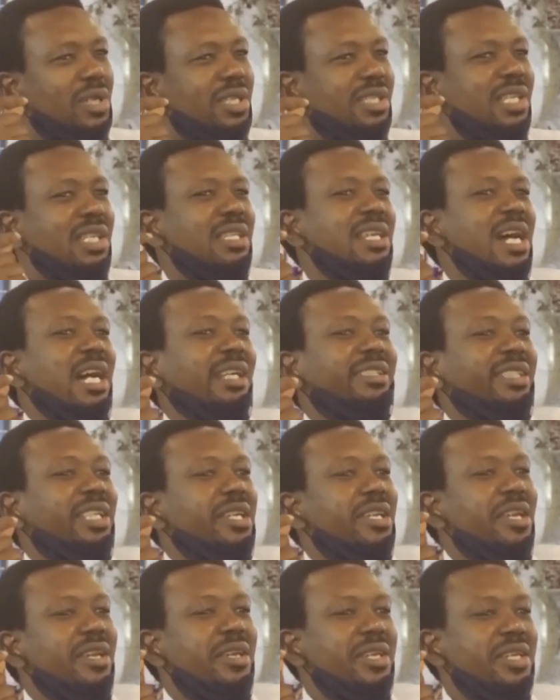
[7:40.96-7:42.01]
is it that
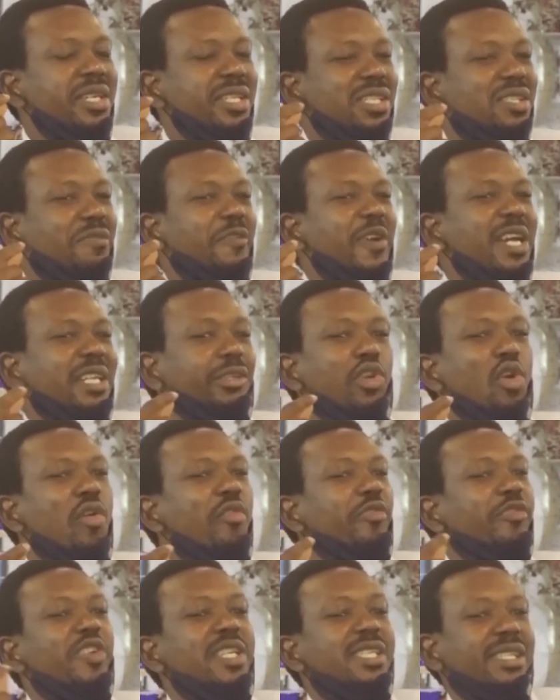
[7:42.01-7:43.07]
his friend
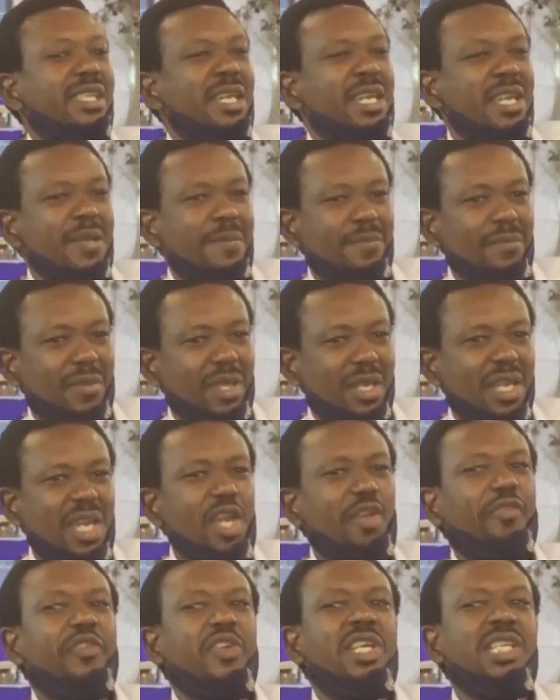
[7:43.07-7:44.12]
convinced him?
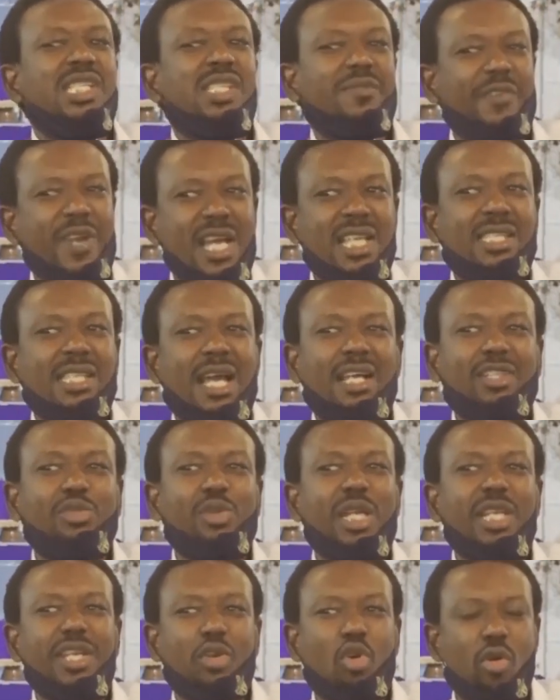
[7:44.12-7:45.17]
If his friends
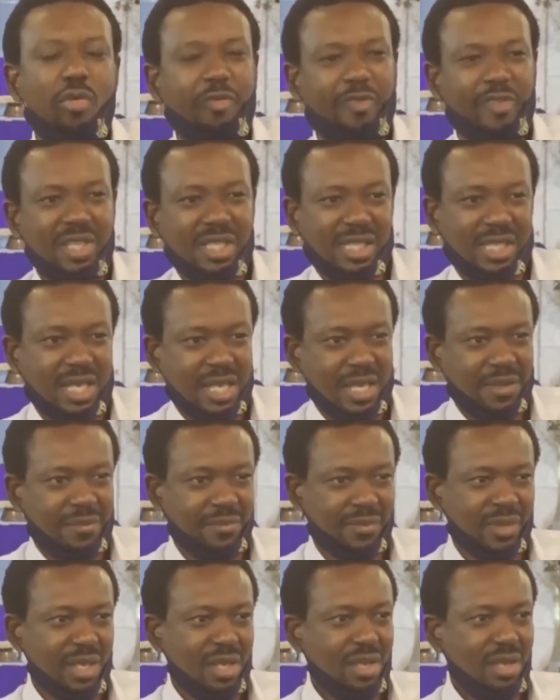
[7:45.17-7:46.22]
actually convinced
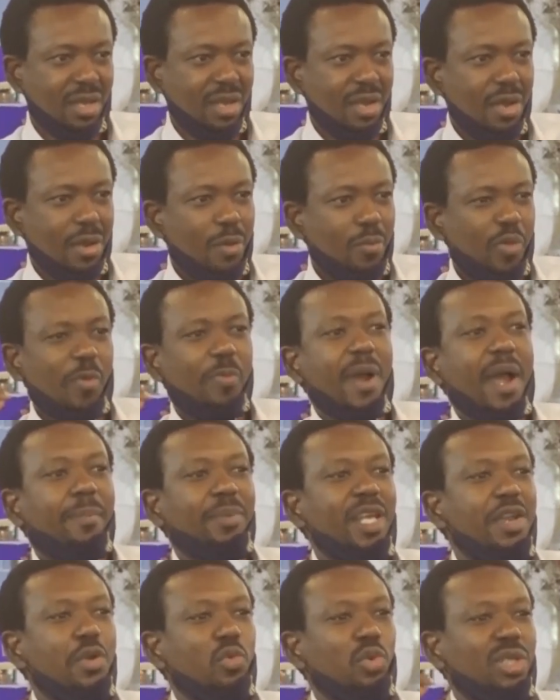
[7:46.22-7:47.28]
him,
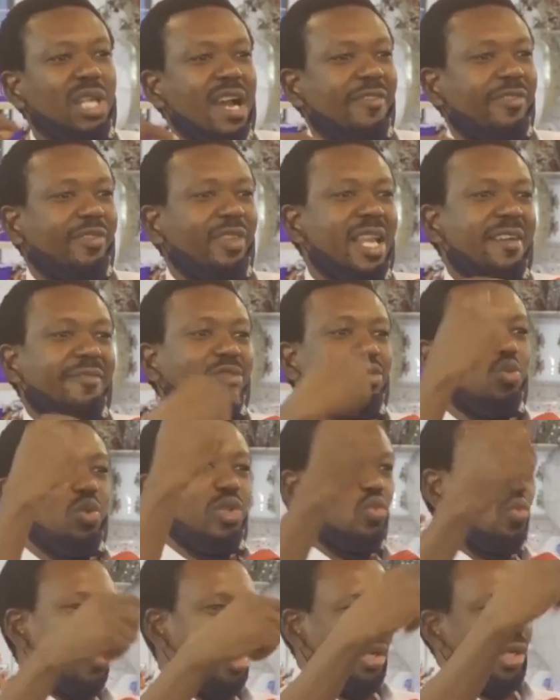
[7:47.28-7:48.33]
probably he would have left
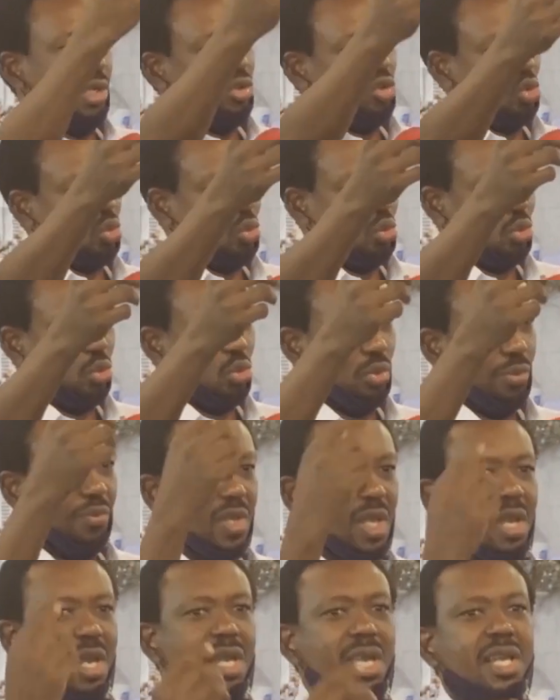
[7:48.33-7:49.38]
with one or two.
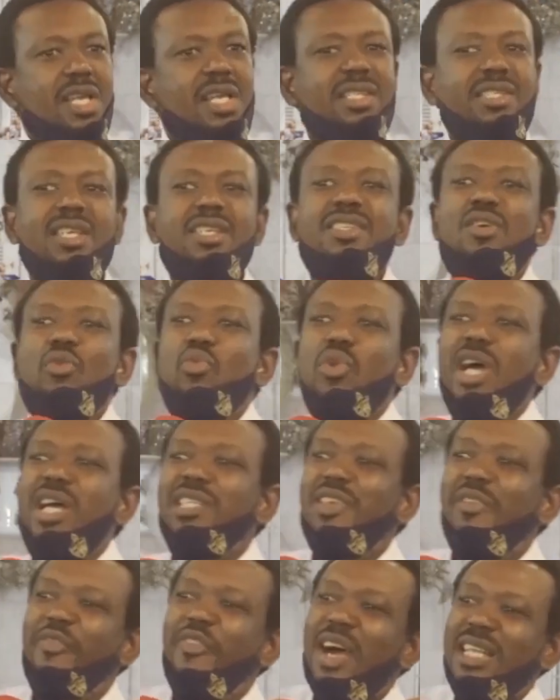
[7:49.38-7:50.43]
Is it the way
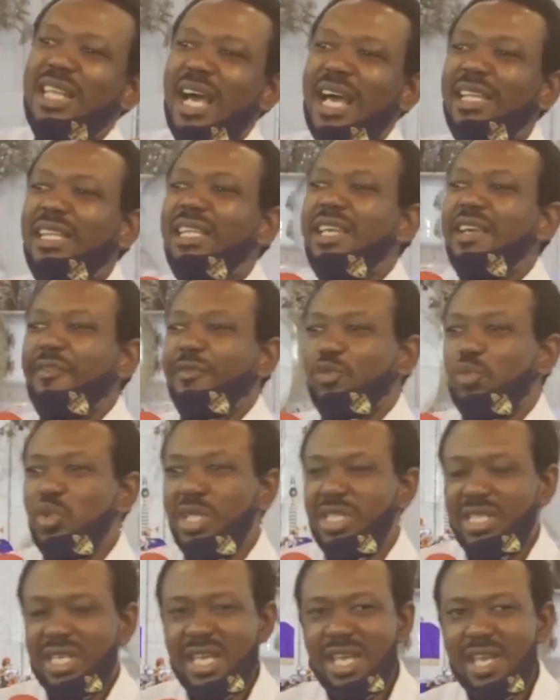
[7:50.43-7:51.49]
the father lived
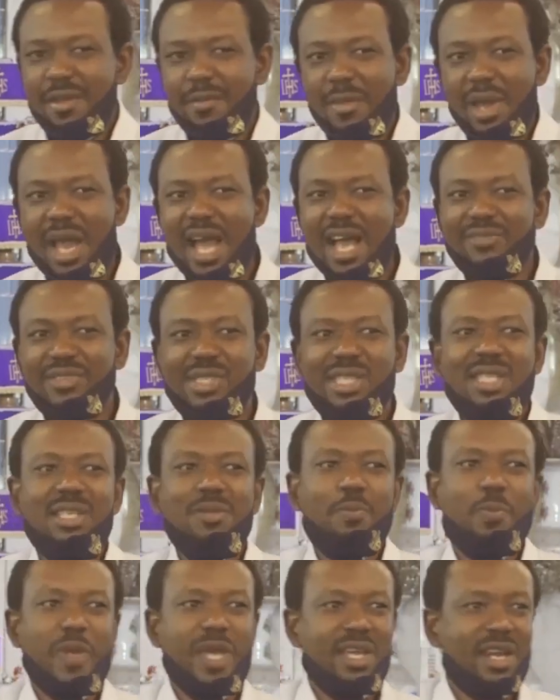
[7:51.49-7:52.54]
with him? I've
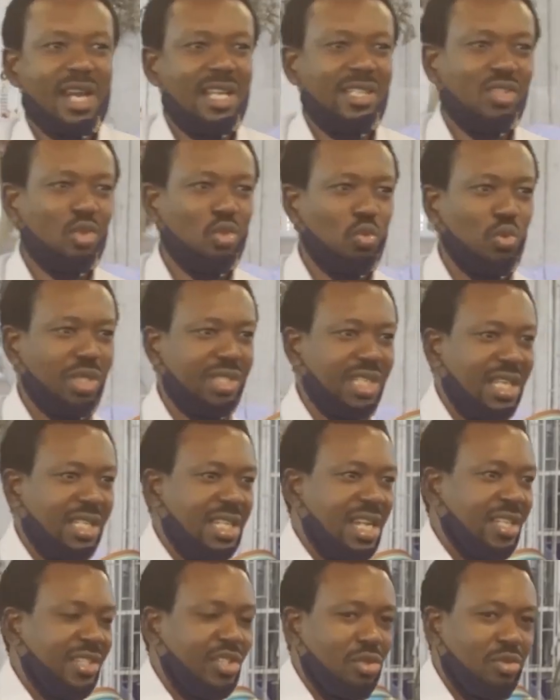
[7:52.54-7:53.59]
seen parents who would tell
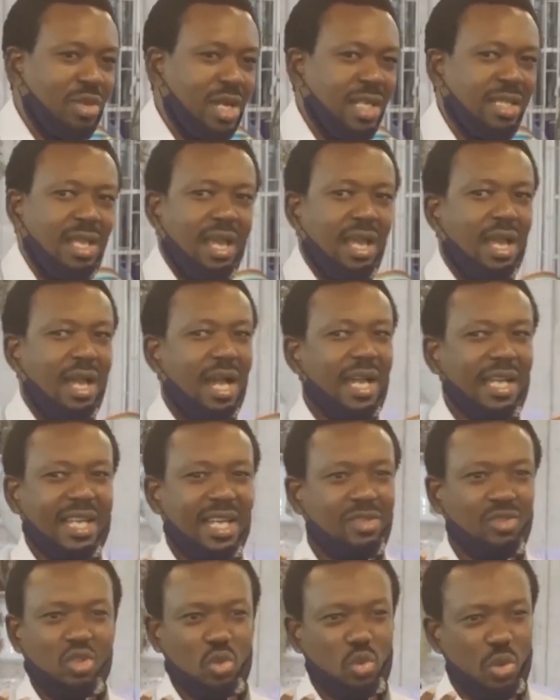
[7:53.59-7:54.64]
their children, I
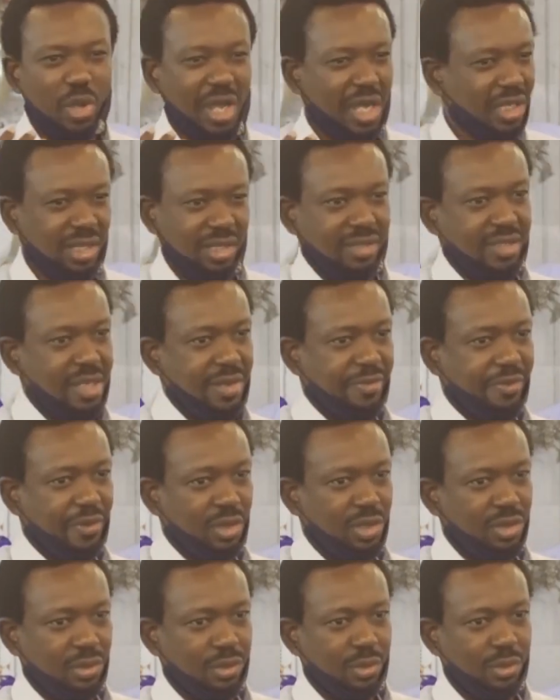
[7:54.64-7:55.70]
can do anything
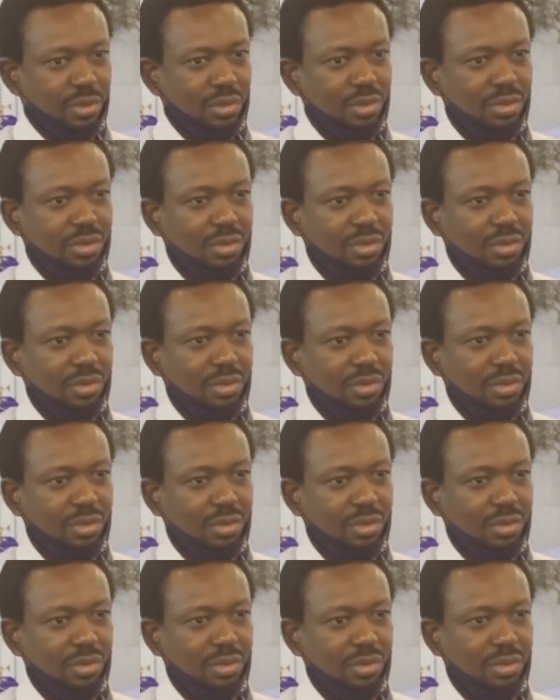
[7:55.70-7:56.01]
for you.